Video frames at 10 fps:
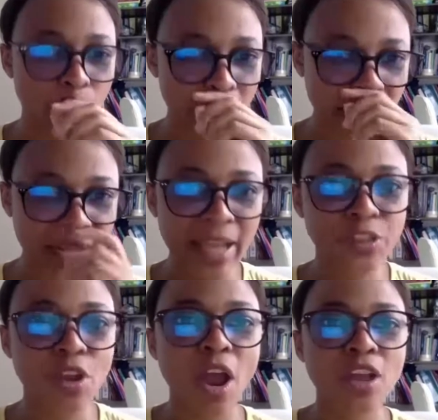But what I'd
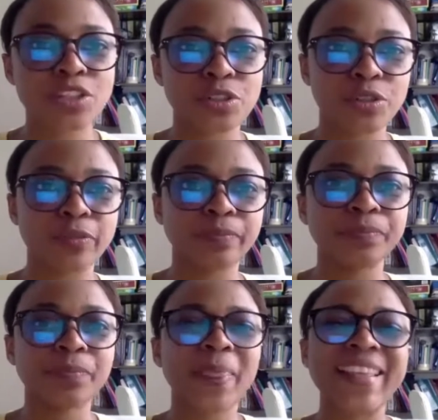like to ask
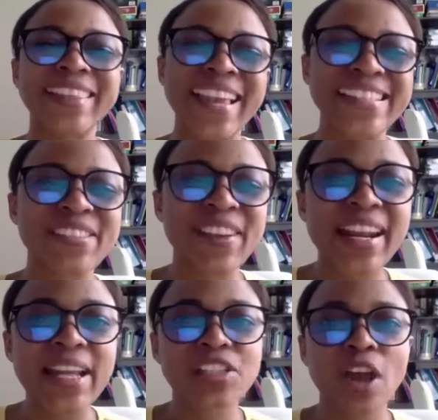you, thanks. What
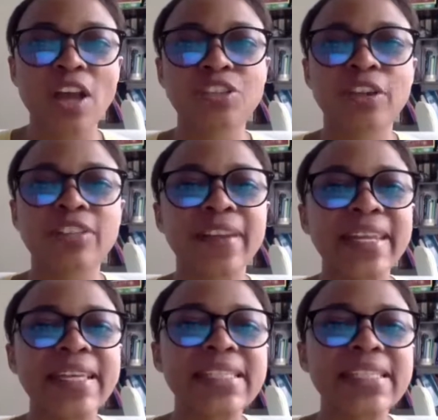I'd like to ask you, Dr.